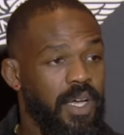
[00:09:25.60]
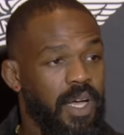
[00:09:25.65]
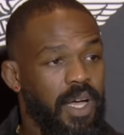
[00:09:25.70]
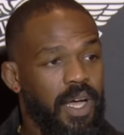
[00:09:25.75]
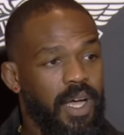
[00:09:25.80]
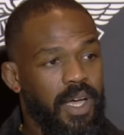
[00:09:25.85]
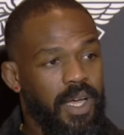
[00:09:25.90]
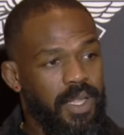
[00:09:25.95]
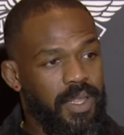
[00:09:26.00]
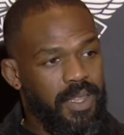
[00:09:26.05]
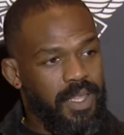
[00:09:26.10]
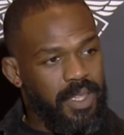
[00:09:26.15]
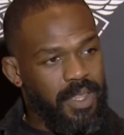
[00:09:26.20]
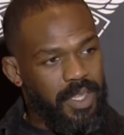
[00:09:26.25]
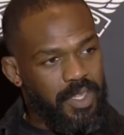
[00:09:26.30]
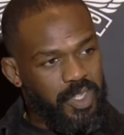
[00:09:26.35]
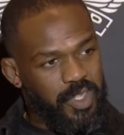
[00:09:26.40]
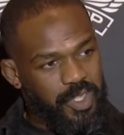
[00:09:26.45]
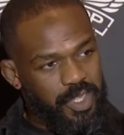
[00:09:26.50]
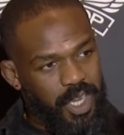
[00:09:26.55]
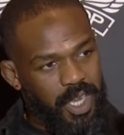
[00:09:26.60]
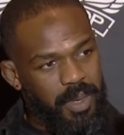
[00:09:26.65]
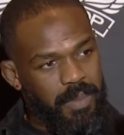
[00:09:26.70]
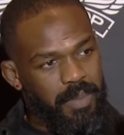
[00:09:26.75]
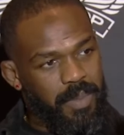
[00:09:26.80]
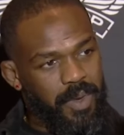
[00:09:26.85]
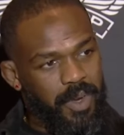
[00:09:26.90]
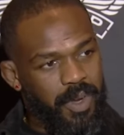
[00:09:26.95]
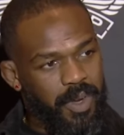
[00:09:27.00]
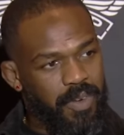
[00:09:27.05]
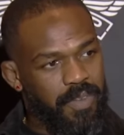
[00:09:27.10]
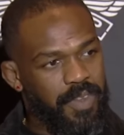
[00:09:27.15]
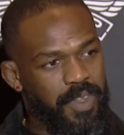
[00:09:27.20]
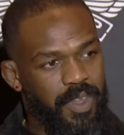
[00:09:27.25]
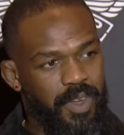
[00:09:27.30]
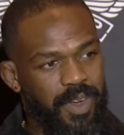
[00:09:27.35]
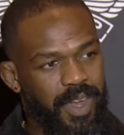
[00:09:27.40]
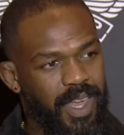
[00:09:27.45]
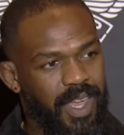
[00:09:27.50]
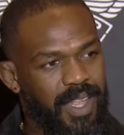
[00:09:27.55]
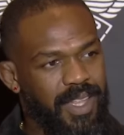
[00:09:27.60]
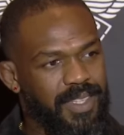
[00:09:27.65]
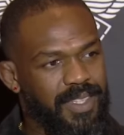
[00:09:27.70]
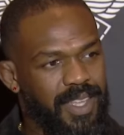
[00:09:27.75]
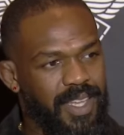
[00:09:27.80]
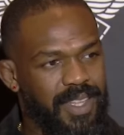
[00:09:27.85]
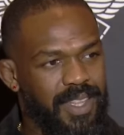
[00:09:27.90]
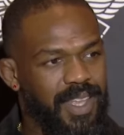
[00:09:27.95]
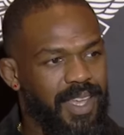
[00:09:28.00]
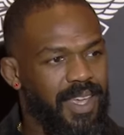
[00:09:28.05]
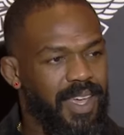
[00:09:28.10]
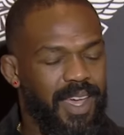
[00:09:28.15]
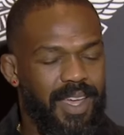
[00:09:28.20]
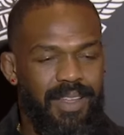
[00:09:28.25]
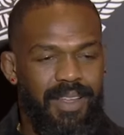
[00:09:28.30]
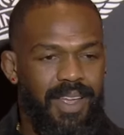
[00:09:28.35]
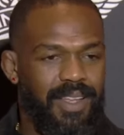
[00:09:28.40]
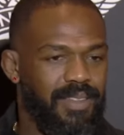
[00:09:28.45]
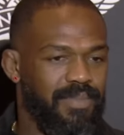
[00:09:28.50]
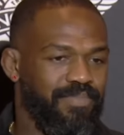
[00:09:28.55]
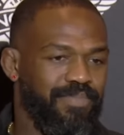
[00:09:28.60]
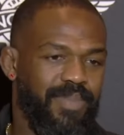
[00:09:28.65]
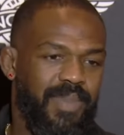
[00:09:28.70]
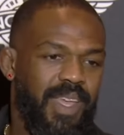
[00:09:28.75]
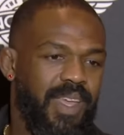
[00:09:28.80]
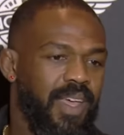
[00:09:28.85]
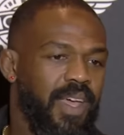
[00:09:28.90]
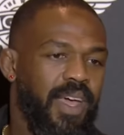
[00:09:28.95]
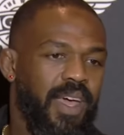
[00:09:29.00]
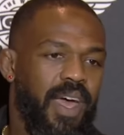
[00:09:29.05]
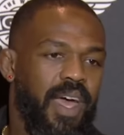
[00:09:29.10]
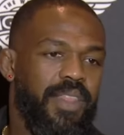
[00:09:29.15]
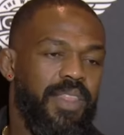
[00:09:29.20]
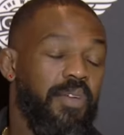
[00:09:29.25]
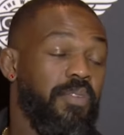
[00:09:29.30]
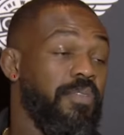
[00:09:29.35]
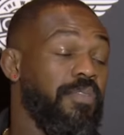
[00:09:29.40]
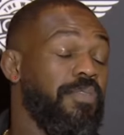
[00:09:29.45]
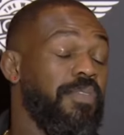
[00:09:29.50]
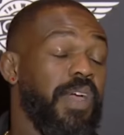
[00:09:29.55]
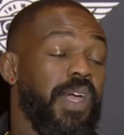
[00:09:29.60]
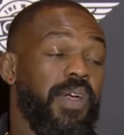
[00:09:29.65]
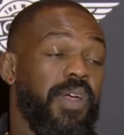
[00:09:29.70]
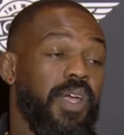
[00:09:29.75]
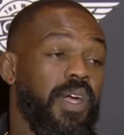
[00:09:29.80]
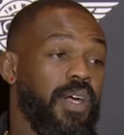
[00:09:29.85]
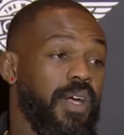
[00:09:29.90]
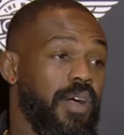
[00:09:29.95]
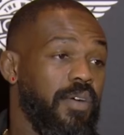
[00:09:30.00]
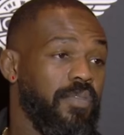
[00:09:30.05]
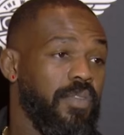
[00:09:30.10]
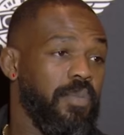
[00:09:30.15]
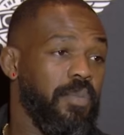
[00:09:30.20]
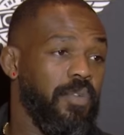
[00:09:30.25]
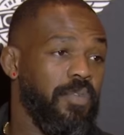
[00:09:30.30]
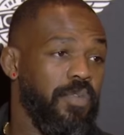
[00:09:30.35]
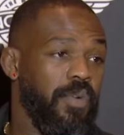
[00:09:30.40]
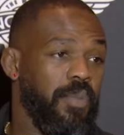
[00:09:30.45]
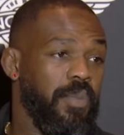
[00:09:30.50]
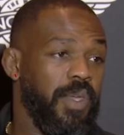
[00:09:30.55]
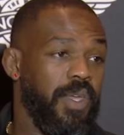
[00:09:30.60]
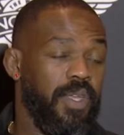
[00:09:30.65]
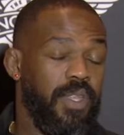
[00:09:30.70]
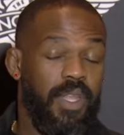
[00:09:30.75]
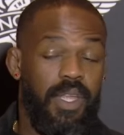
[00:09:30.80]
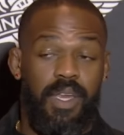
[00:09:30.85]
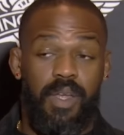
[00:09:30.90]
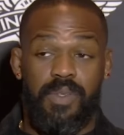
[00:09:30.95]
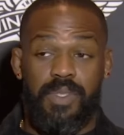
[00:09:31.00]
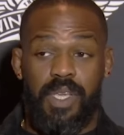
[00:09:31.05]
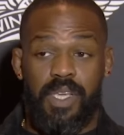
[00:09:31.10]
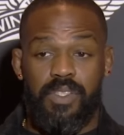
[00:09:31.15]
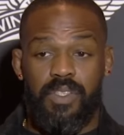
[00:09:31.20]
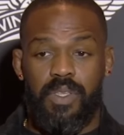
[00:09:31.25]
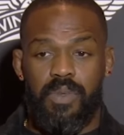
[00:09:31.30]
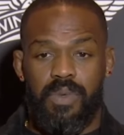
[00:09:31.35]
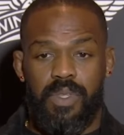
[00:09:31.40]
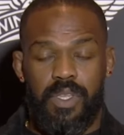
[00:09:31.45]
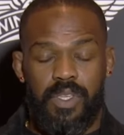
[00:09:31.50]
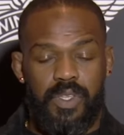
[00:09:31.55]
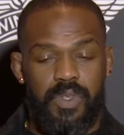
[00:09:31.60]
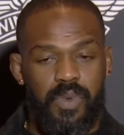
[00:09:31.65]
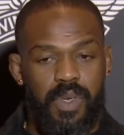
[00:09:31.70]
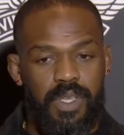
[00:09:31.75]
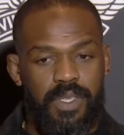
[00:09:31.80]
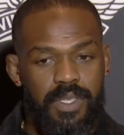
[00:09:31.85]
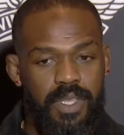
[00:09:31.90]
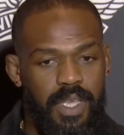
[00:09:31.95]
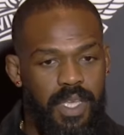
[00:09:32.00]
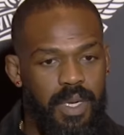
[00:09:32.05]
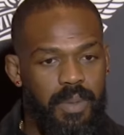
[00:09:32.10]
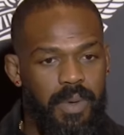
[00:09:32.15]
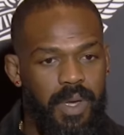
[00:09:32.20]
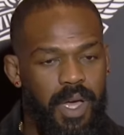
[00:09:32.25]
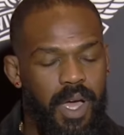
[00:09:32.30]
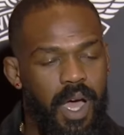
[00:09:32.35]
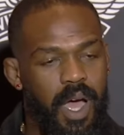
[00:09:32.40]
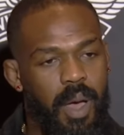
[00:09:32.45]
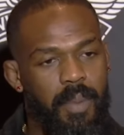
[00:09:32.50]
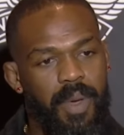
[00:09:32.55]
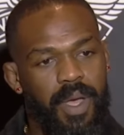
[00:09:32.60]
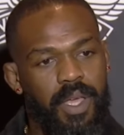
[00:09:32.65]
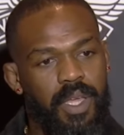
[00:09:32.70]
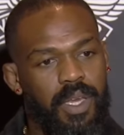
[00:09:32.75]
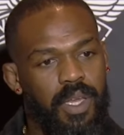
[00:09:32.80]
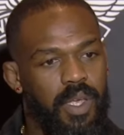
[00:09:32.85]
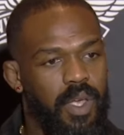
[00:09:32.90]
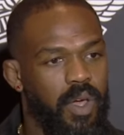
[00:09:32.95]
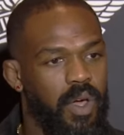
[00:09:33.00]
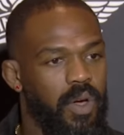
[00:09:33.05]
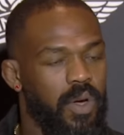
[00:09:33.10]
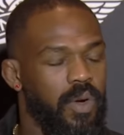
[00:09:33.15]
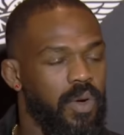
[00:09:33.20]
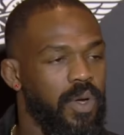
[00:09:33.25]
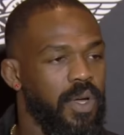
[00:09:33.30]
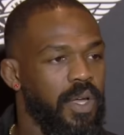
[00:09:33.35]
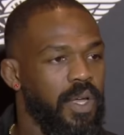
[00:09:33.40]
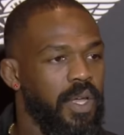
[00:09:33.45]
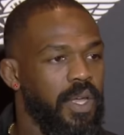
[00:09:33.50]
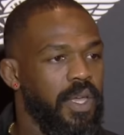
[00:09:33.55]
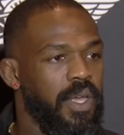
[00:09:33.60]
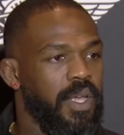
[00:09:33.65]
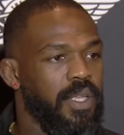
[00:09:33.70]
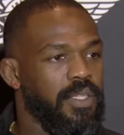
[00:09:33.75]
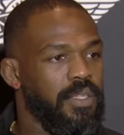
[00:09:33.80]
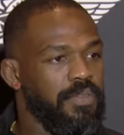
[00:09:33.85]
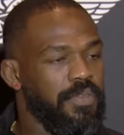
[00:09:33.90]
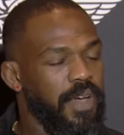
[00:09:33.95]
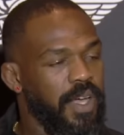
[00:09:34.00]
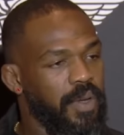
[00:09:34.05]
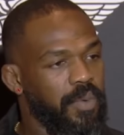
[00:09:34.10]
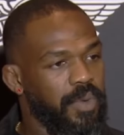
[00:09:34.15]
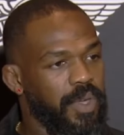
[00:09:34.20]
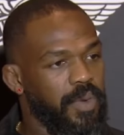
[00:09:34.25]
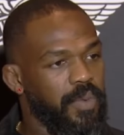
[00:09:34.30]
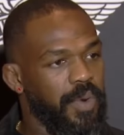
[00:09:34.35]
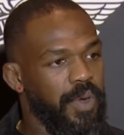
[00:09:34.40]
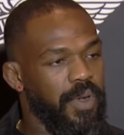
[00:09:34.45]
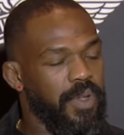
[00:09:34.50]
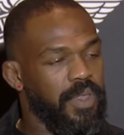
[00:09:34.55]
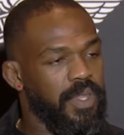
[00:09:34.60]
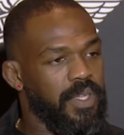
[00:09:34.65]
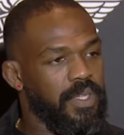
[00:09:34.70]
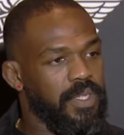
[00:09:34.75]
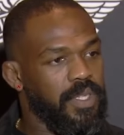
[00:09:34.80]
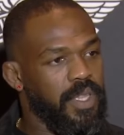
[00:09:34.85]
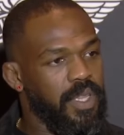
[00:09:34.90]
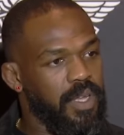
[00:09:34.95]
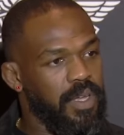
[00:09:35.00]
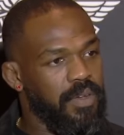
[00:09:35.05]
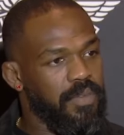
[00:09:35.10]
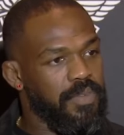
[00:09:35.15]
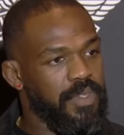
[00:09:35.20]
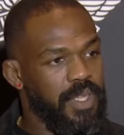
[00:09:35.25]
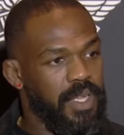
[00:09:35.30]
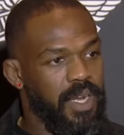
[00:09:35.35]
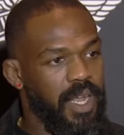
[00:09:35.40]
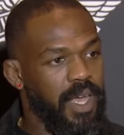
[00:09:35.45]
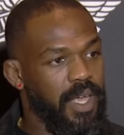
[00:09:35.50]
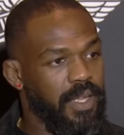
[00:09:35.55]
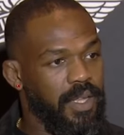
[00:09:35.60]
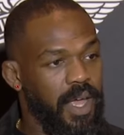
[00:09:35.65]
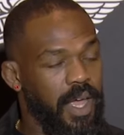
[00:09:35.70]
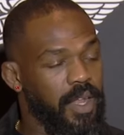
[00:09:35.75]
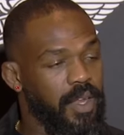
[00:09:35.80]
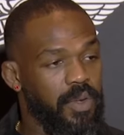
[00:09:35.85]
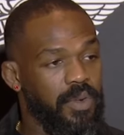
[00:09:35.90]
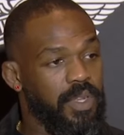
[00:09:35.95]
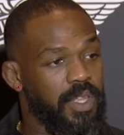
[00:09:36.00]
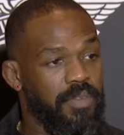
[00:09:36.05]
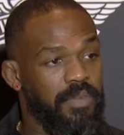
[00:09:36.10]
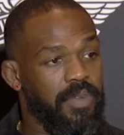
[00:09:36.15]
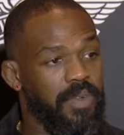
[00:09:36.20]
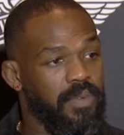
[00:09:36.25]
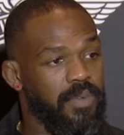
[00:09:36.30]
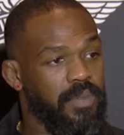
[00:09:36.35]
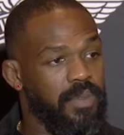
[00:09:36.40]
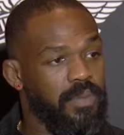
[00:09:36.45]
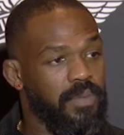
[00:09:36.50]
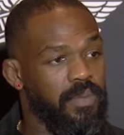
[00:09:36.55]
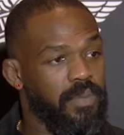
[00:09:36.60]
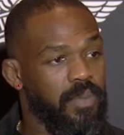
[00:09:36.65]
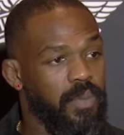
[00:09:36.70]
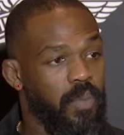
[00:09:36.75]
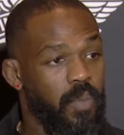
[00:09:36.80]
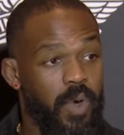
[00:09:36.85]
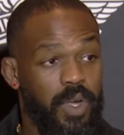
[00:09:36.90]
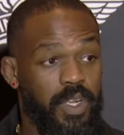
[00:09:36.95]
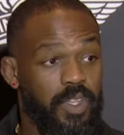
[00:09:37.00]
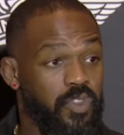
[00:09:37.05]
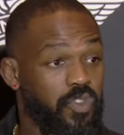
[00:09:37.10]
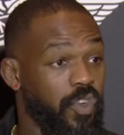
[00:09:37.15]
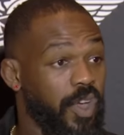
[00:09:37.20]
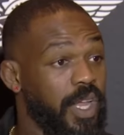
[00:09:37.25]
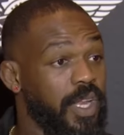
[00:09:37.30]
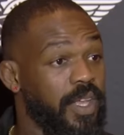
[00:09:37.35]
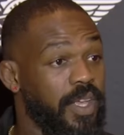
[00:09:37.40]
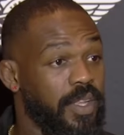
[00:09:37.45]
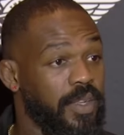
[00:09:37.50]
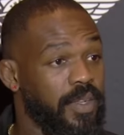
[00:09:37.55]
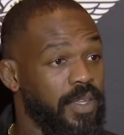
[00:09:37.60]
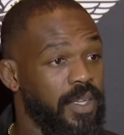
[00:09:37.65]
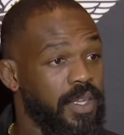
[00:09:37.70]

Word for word: Uh, the, the, shape, curving your hands like that, I, I, they were very uncomfortable for me. And, and, I was actually really stressed thinking about how am I going to go into fight week wearing these gloves that I, I don't even want to train in.